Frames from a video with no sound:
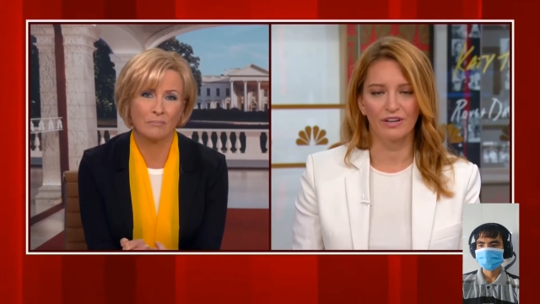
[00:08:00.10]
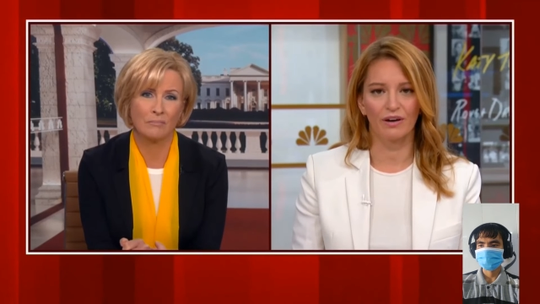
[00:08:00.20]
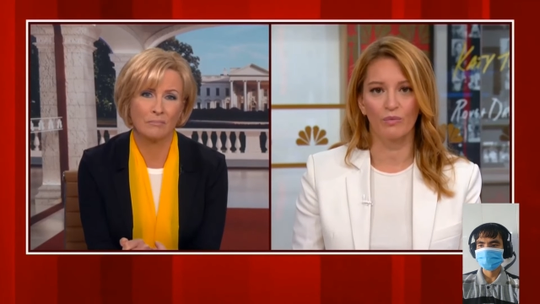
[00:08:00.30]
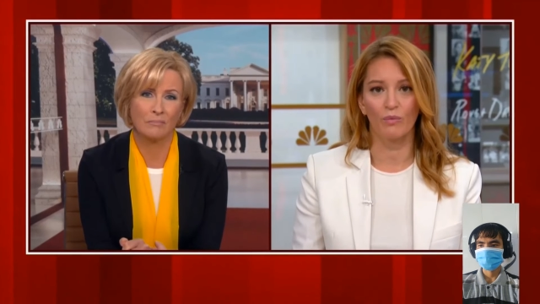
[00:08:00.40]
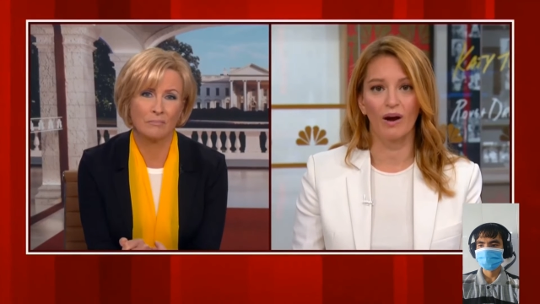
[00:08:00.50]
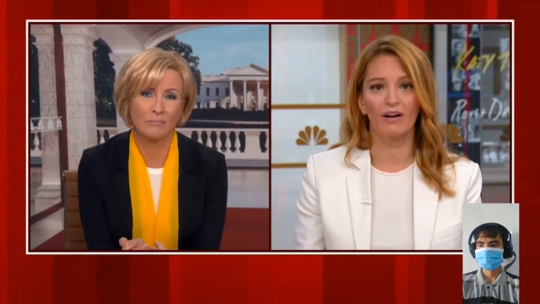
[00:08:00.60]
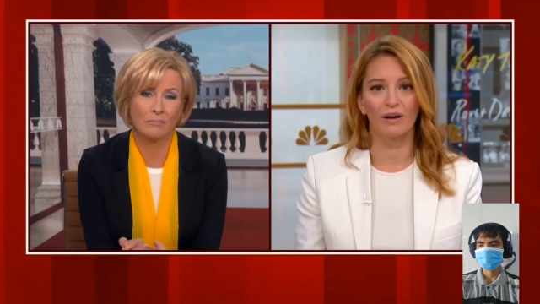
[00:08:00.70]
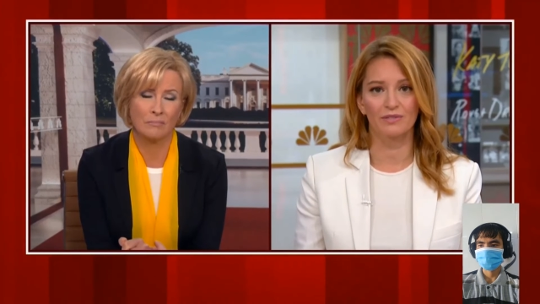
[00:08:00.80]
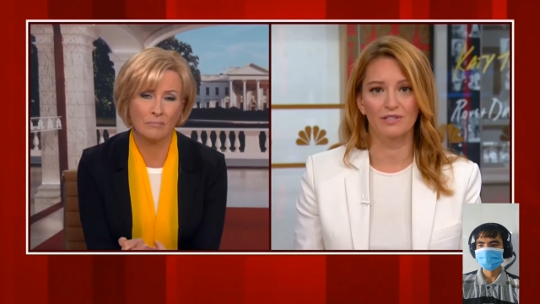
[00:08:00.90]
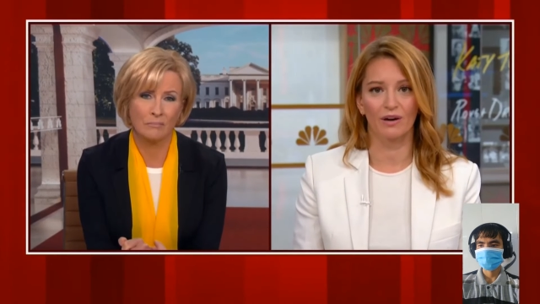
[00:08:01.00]
Speaker 1: out where I was
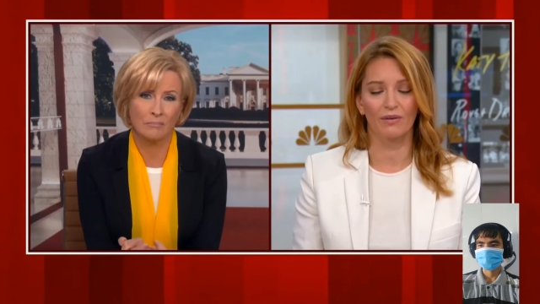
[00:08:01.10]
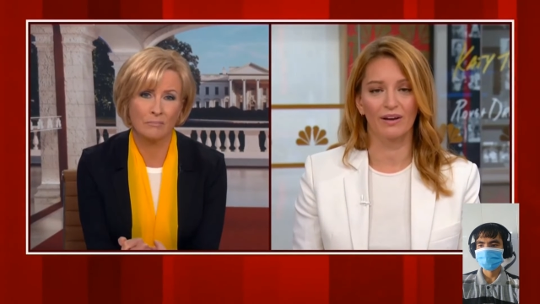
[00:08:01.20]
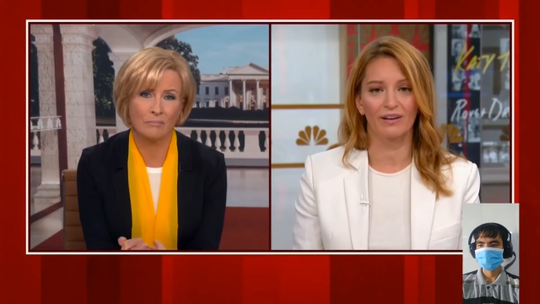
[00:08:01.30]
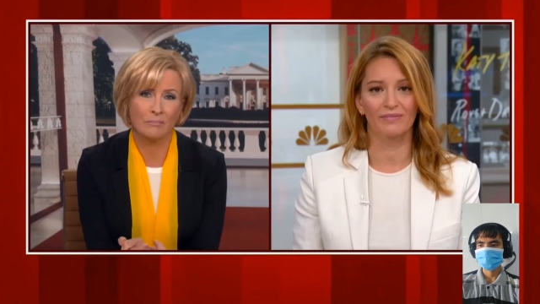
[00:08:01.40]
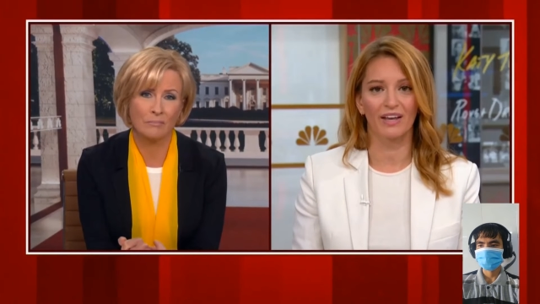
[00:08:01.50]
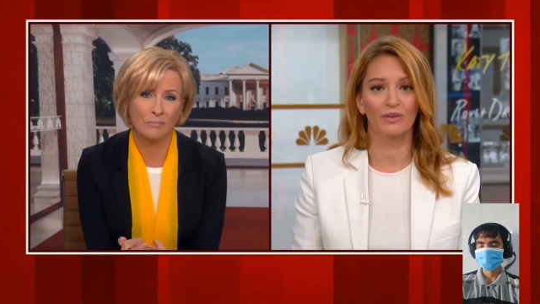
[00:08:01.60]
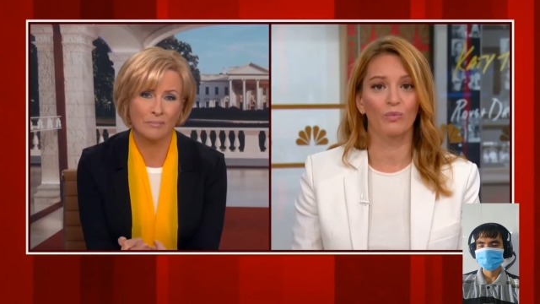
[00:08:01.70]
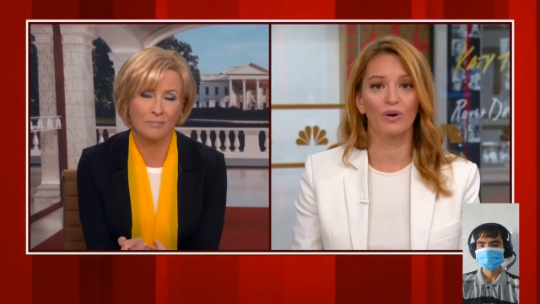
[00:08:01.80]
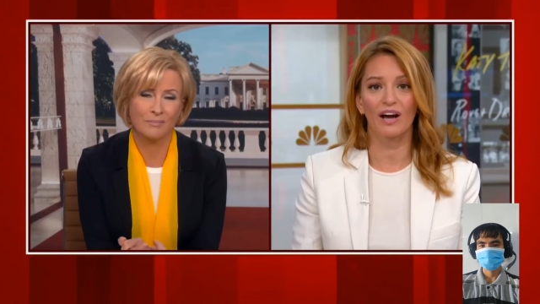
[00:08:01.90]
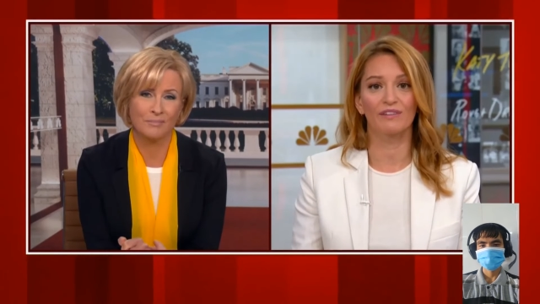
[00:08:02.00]
going and what kind
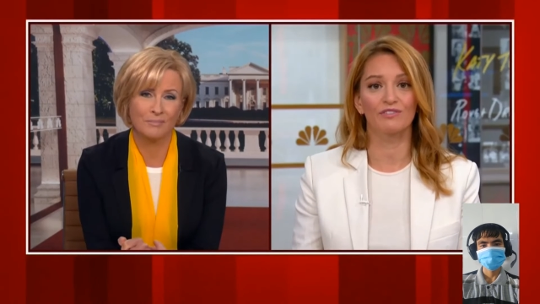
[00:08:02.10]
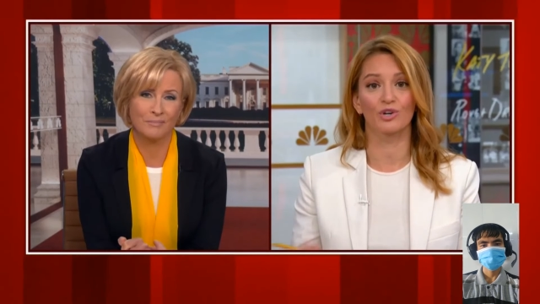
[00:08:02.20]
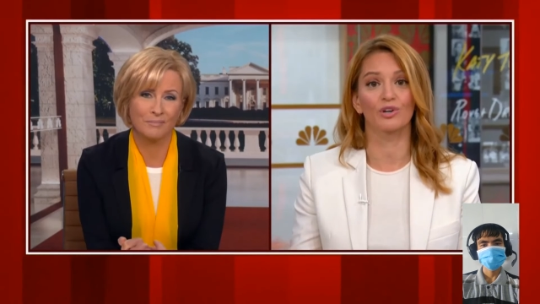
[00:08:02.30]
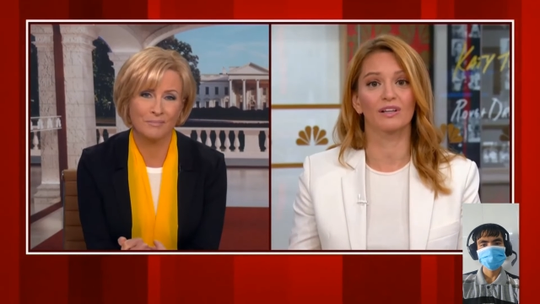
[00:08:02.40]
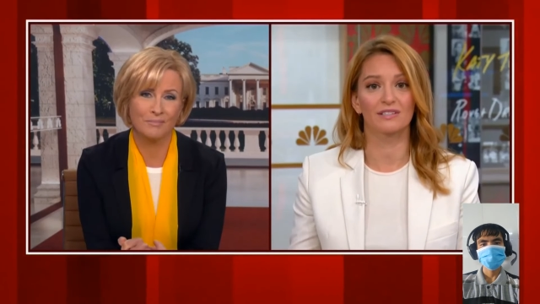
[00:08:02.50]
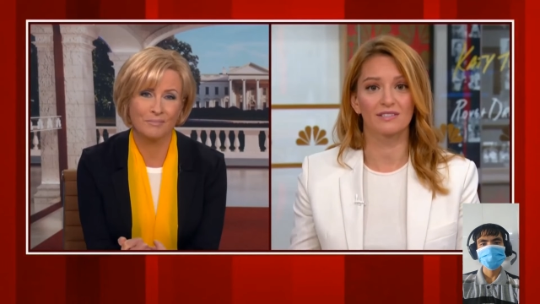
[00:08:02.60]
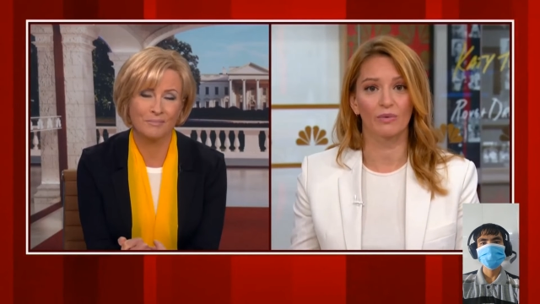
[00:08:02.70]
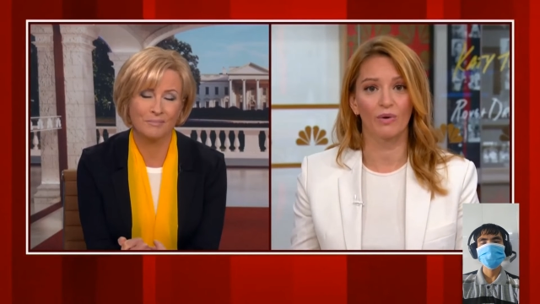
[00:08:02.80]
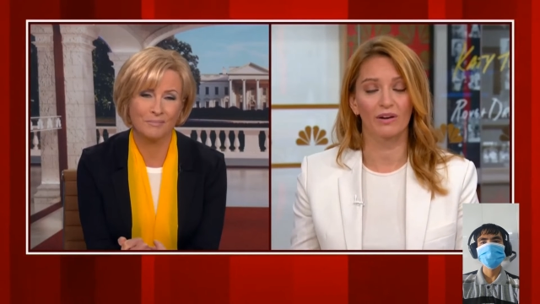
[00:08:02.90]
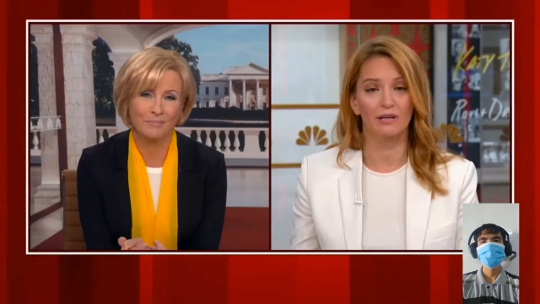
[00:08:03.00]
of journalist I wanted
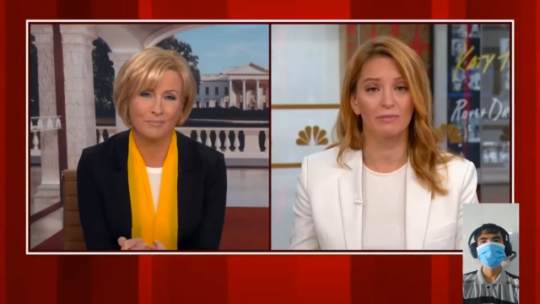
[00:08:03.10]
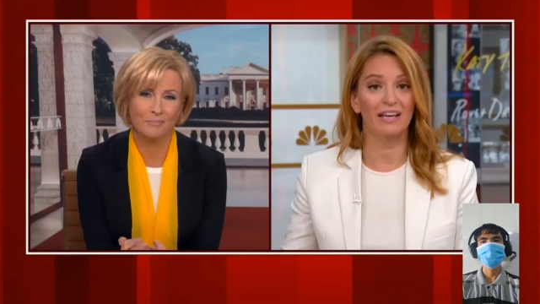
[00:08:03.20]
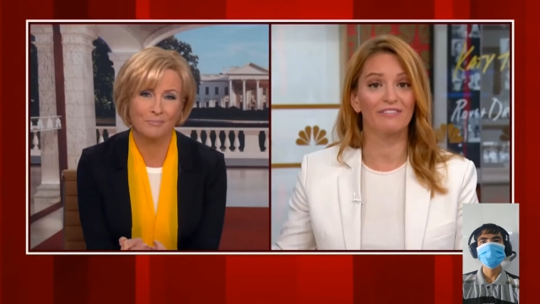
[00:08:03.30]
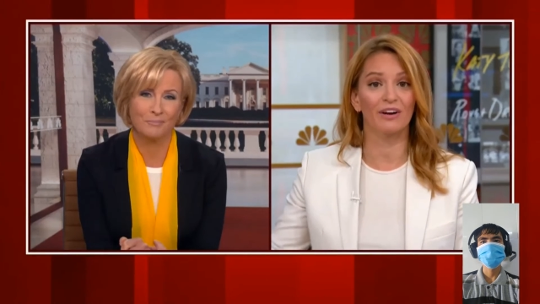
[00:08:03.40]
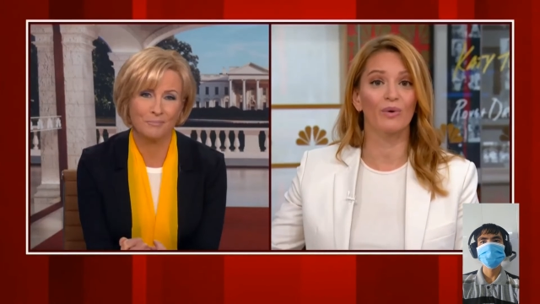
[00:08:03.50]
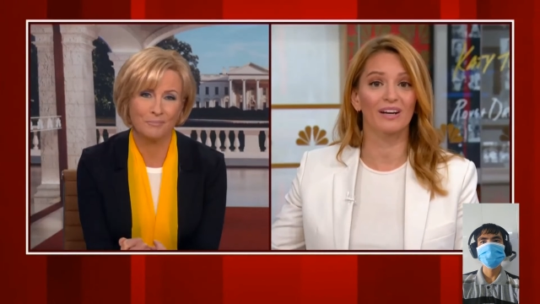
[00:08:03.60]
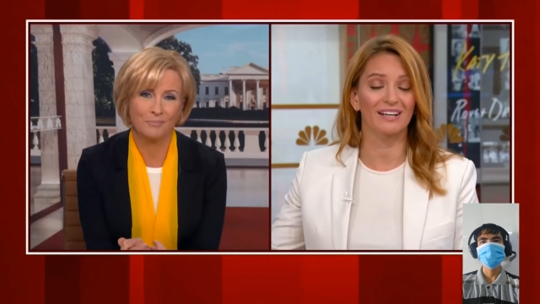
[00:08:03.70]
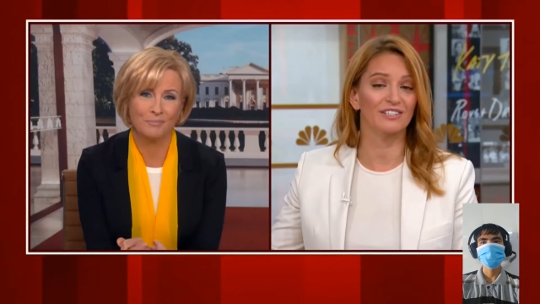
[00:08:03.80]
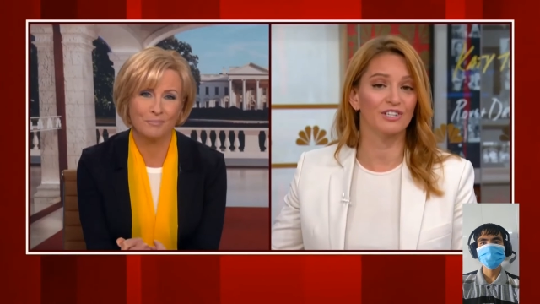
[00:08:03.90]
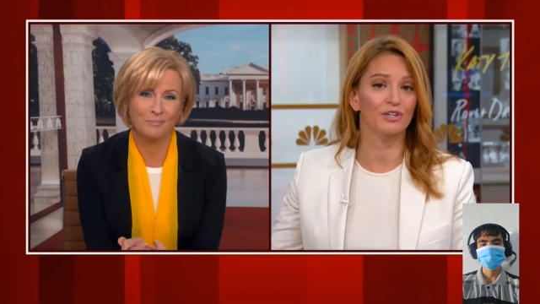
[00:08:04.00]
to be, if I wanted to
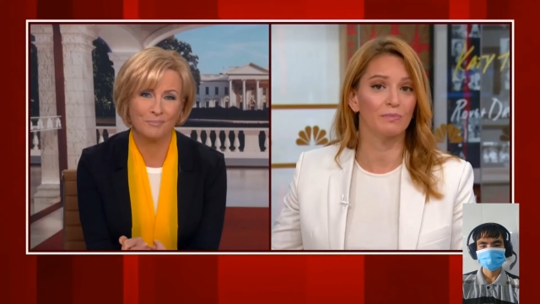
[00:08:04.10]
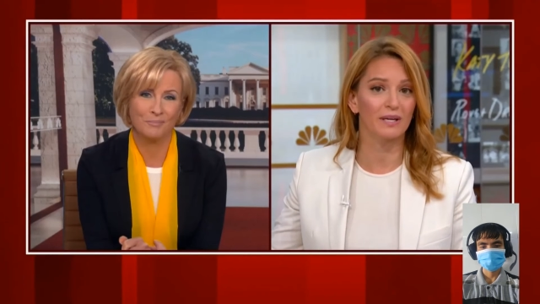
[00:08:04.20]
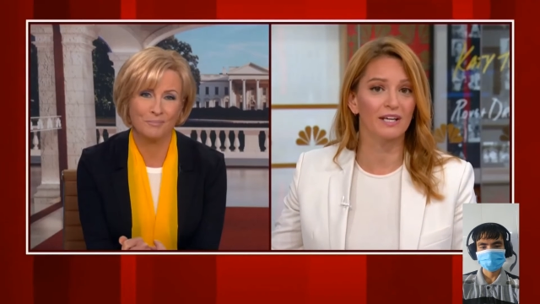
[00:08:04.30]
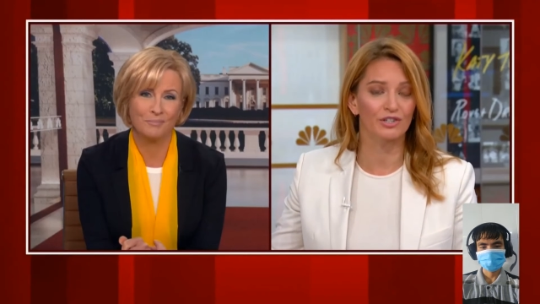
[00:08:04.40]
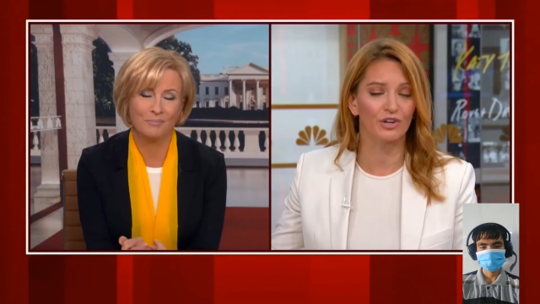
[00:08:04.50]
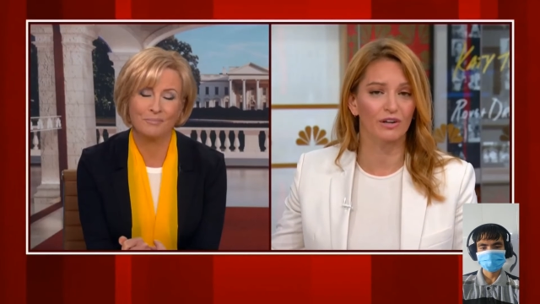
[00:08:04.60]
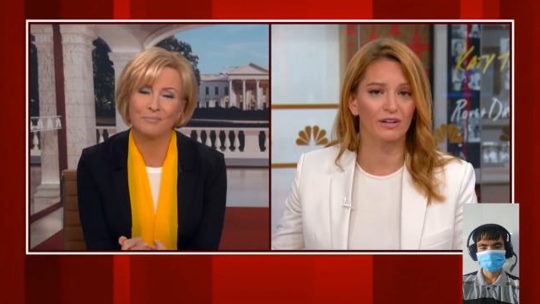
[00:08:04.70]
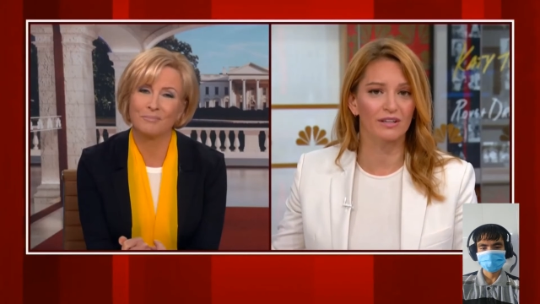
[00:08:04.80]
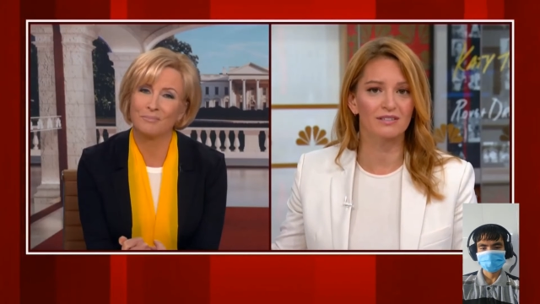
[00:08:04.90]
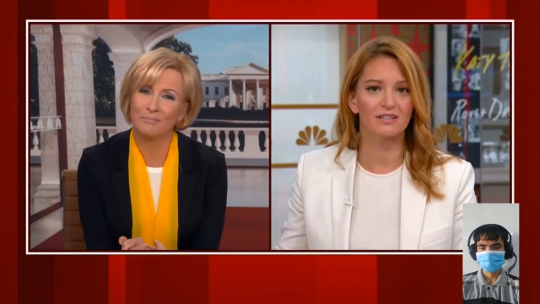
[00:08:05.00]
continue being a journalist,